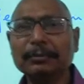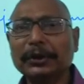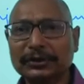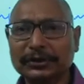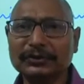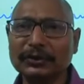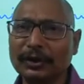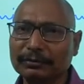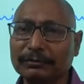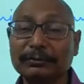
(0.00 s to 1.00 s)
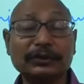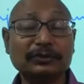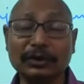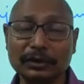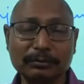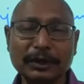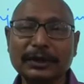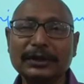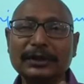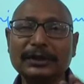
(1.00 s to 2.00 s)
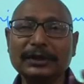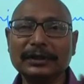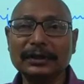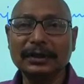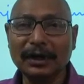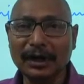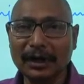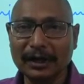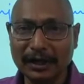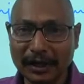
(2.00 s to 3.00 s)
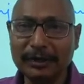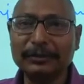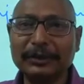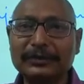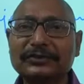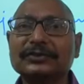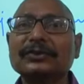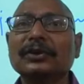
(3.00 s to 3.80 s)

functions of many elements